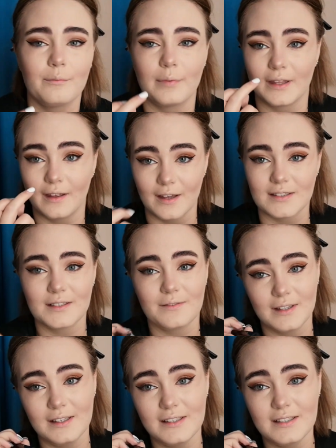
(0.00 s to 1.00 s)
because
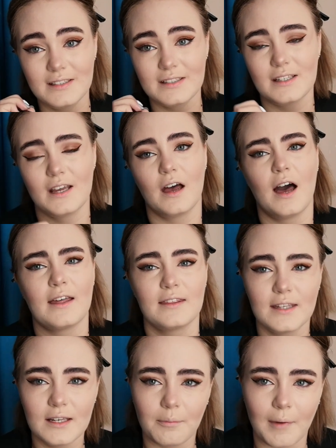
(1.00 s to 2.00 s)
of this. I
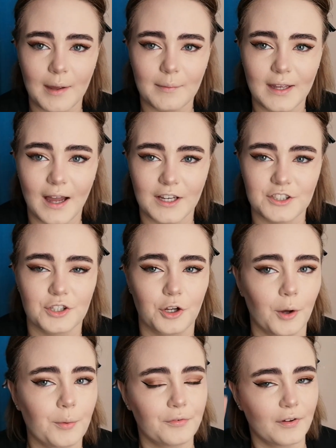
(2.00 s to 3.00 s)
think maybe I should
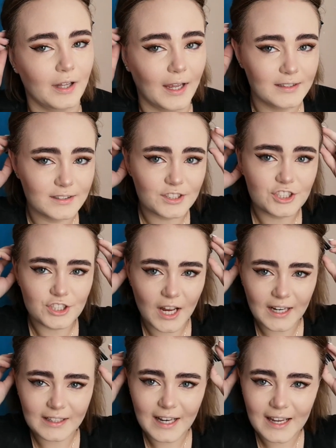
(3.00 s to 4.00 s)
go with a lighter
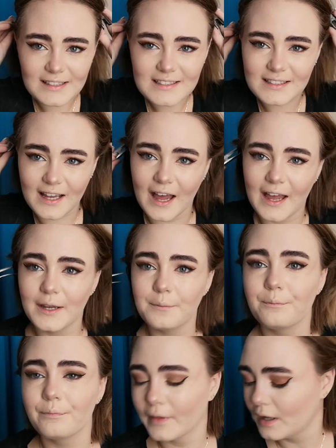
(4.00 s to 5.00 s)
shade next time.
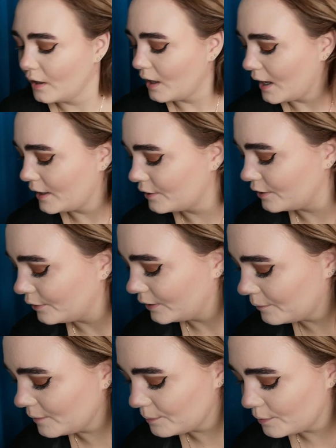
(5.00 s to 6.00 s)
I don't know.
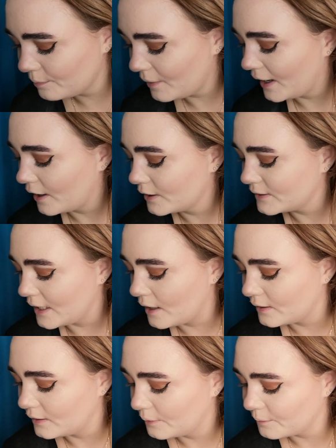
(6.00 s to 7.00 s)
Let me put my hair
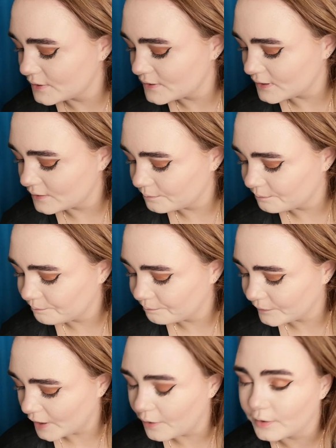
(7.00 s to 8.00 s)
down and let me see
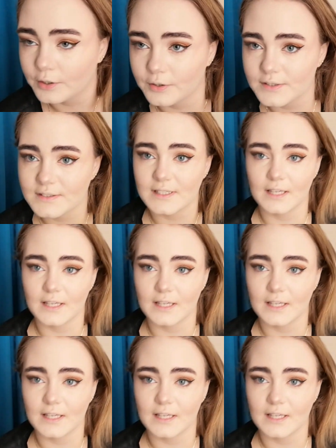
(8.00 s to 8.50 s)
how it looks